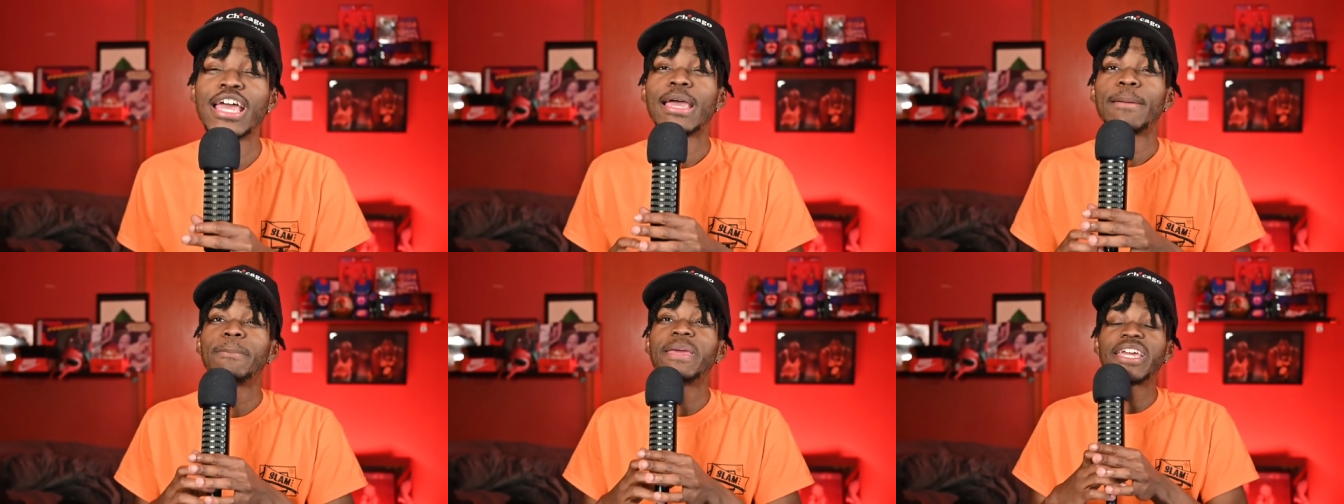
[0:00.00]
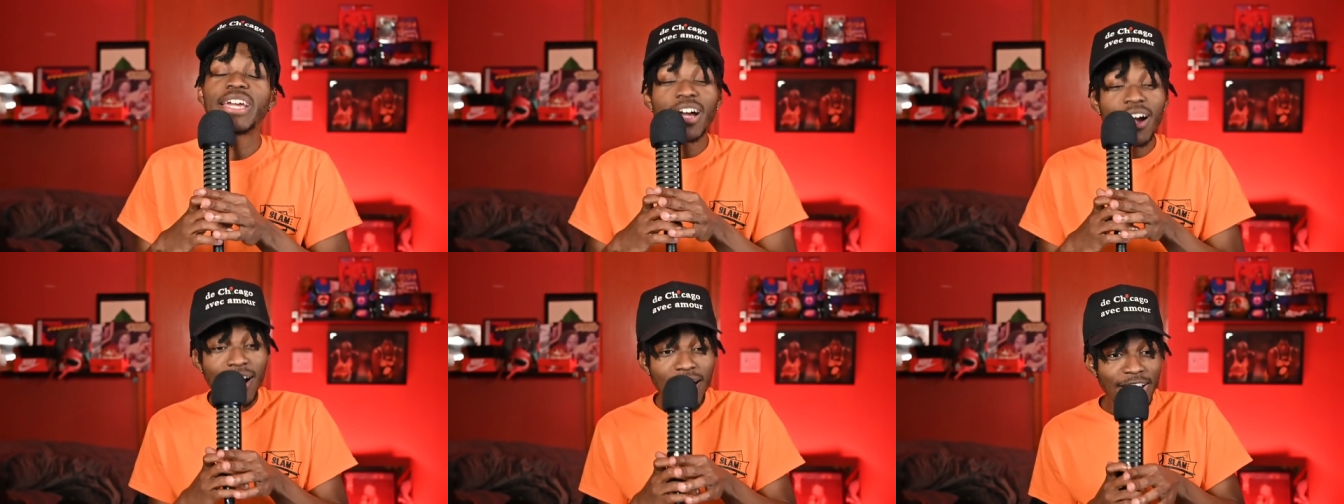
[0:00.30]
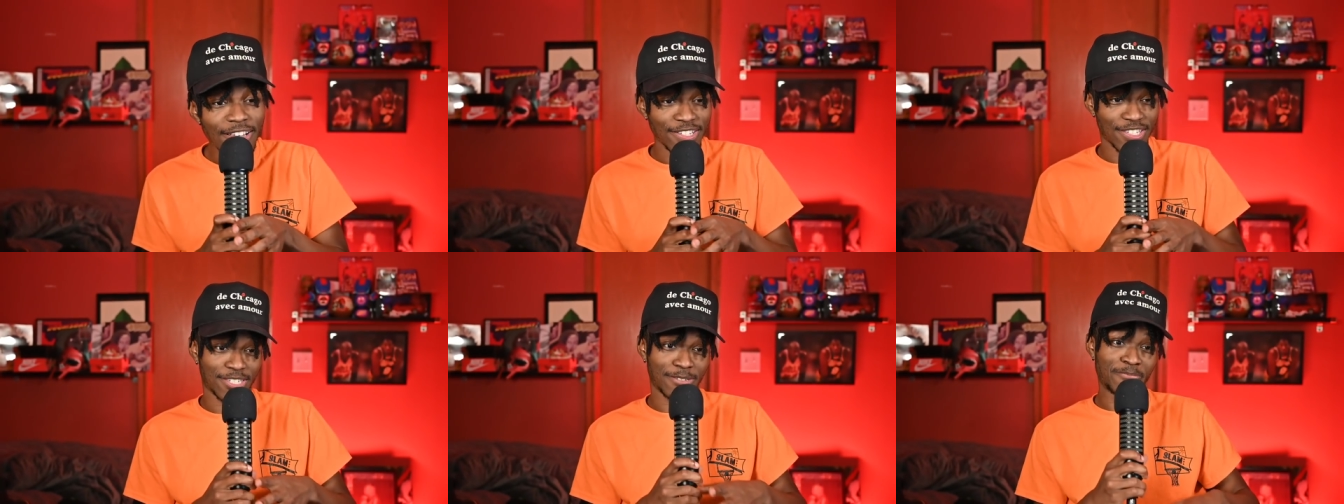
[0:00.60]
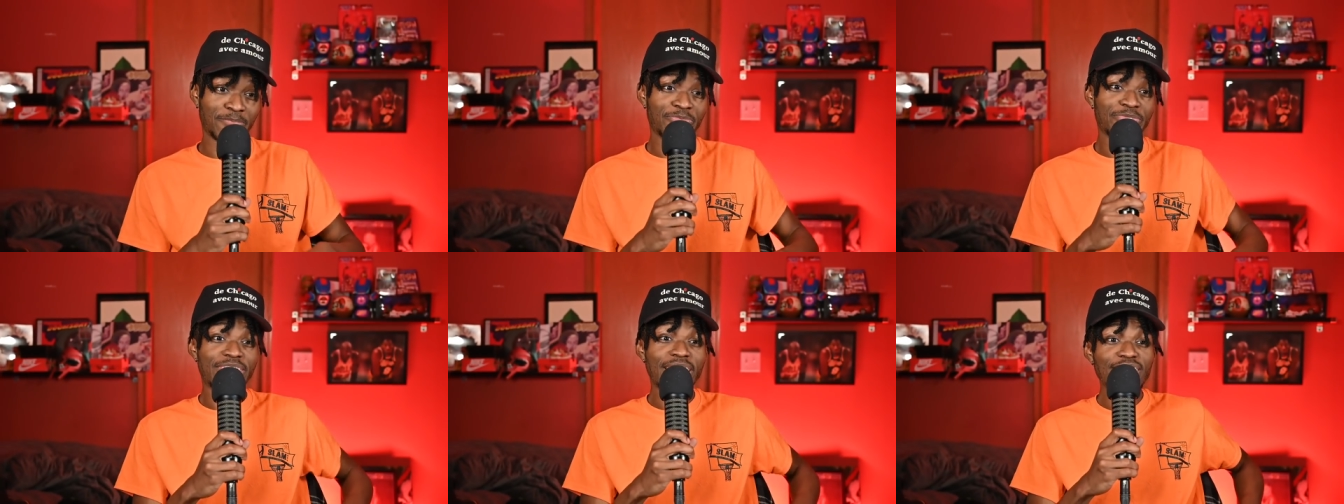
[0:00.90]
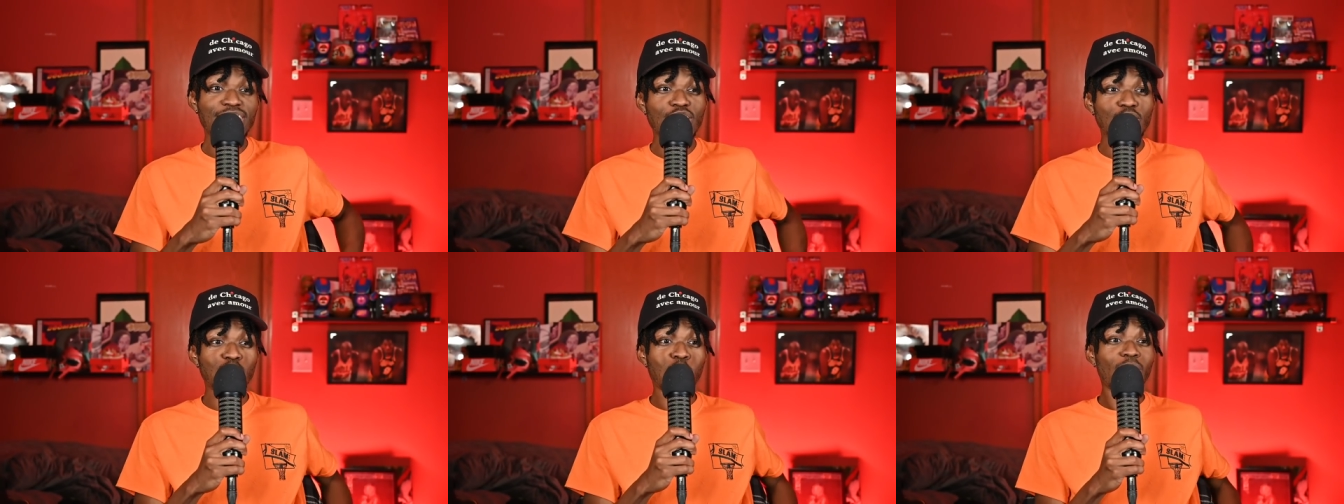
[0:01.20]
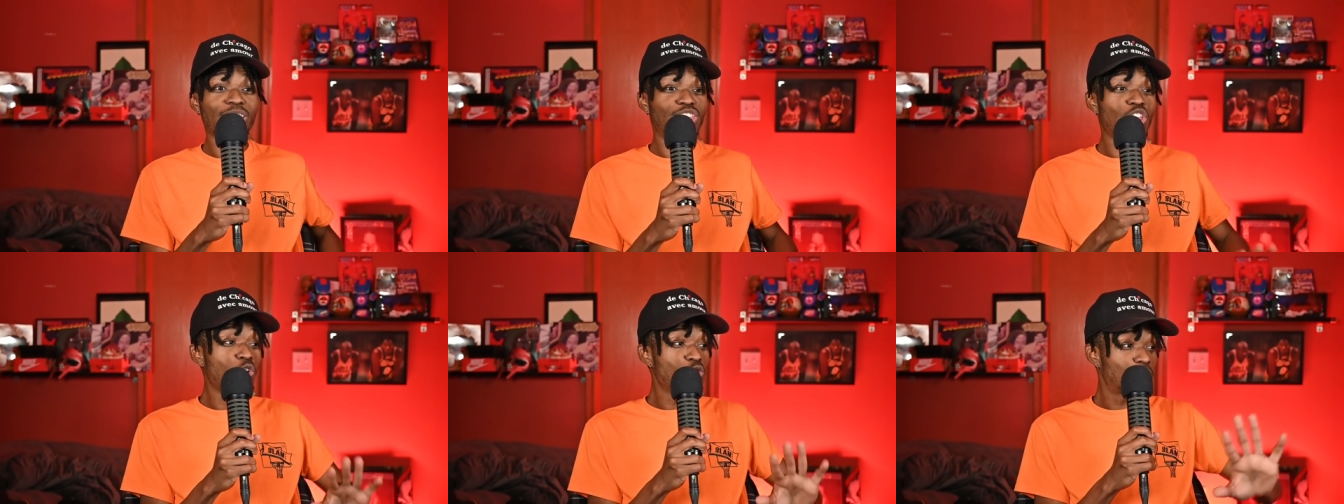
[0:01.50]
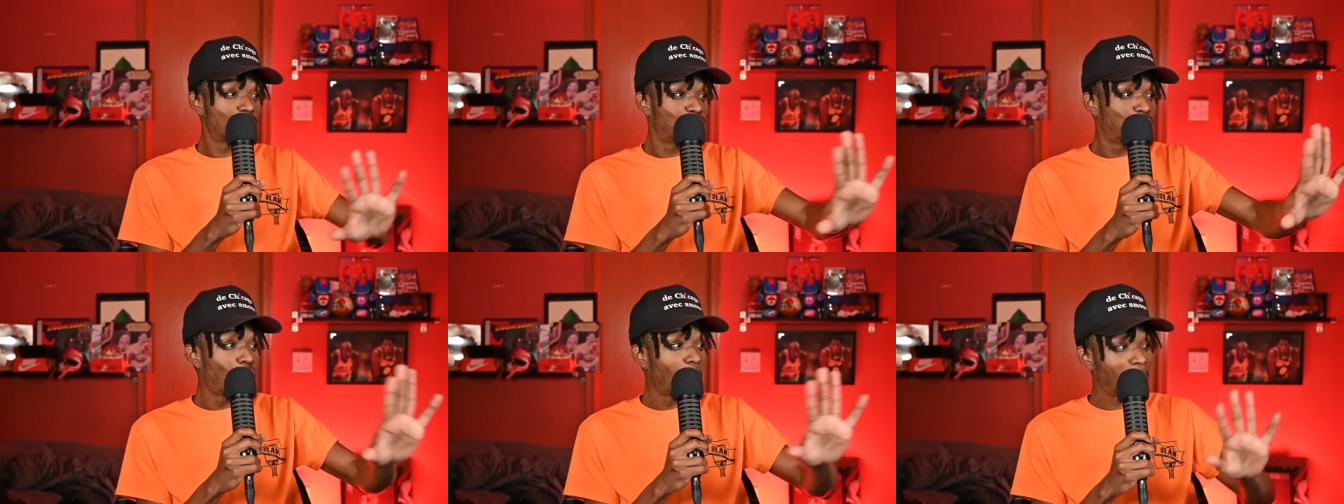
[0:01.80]
Because this is what
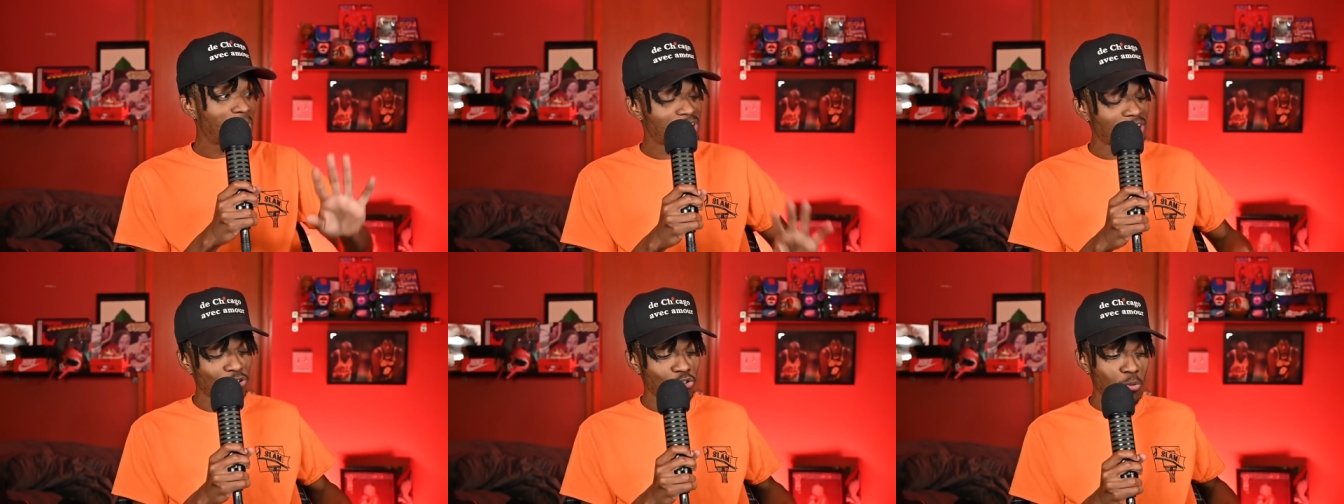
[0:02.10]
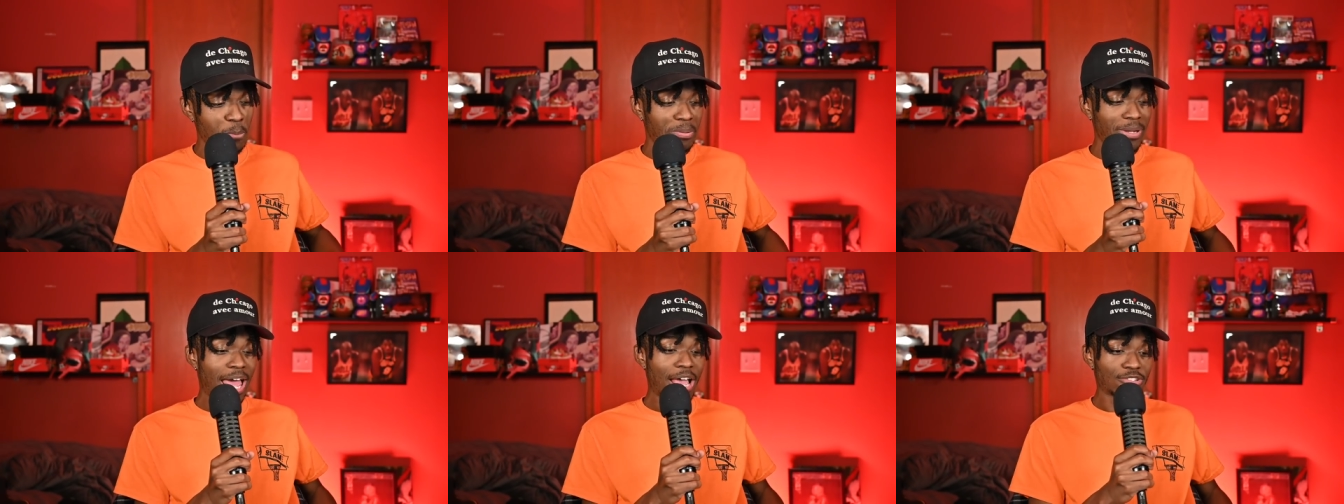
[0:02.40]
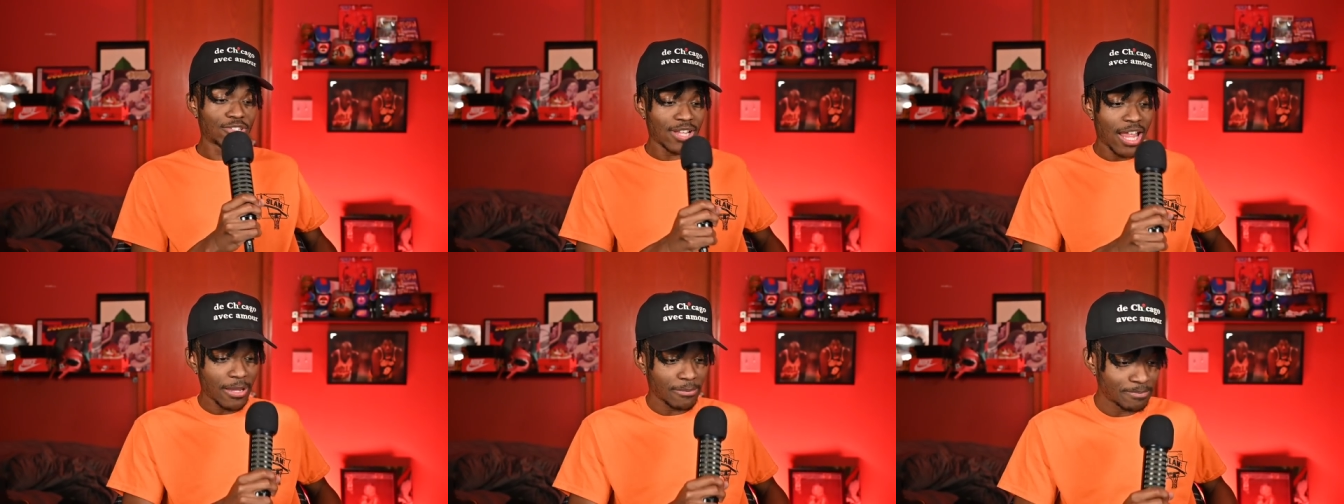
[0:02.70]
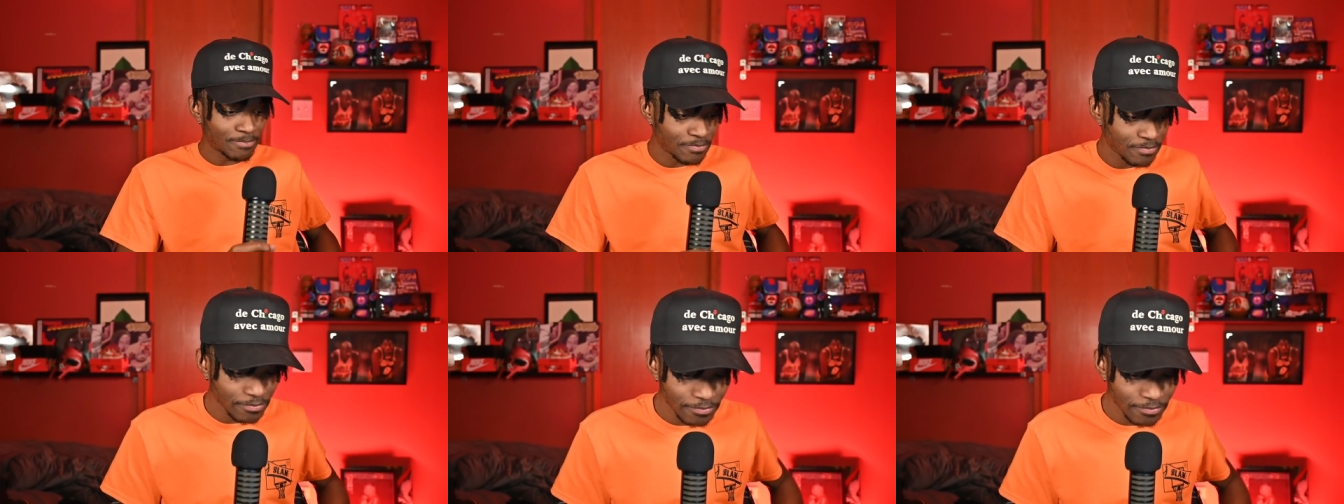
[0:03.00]
those 4% of the players like.